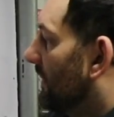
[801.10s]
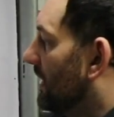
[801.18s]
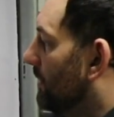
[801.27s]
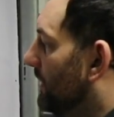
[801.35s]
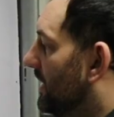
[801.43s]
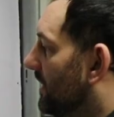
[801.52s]

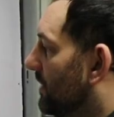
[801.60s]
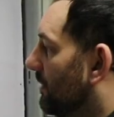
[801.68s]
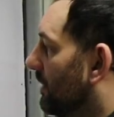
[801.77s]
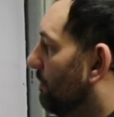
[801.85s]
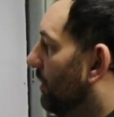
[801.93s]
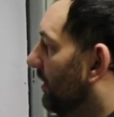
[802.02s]
Now, because
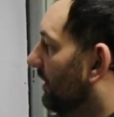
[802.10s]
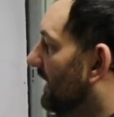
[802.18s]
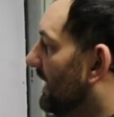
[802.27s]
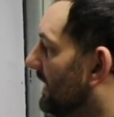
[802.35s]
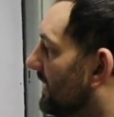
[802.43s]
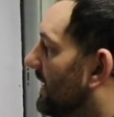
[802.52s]
we're
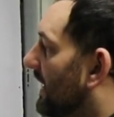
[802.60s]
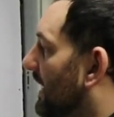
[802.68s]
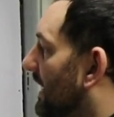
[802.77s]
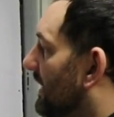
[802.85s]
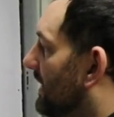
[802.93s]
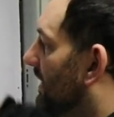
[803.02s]
pulling it
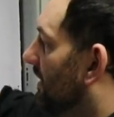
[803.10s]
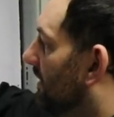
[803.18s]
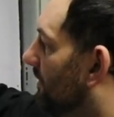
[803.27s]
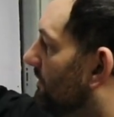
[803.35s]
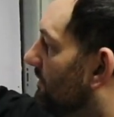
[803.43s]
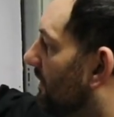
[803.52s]
tight
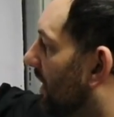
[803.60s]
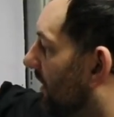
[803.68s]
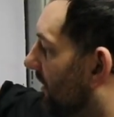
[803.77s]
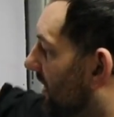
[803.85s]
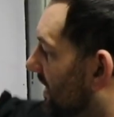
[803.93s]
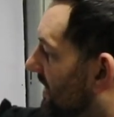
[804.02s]

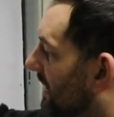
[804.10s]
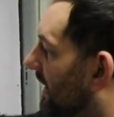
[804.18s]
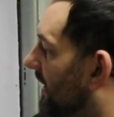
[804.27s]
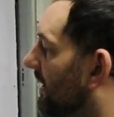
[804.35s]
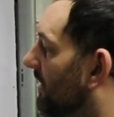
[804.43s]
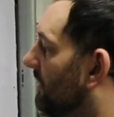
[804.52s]
on this
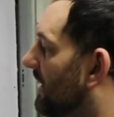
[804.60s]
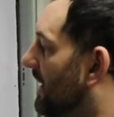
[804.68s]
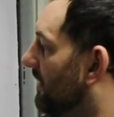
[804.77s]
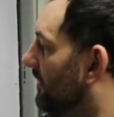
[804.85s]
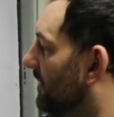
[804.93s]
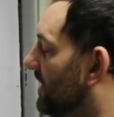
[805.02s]
side and we
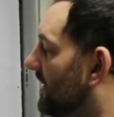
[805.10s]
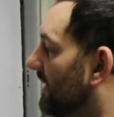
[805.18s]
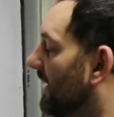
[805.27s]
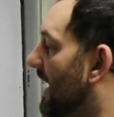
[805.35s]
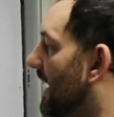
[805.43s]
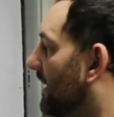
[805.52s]
have our
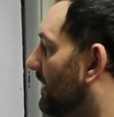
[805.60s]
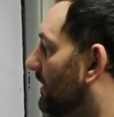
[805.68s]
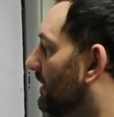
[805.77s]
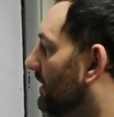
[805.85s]
slack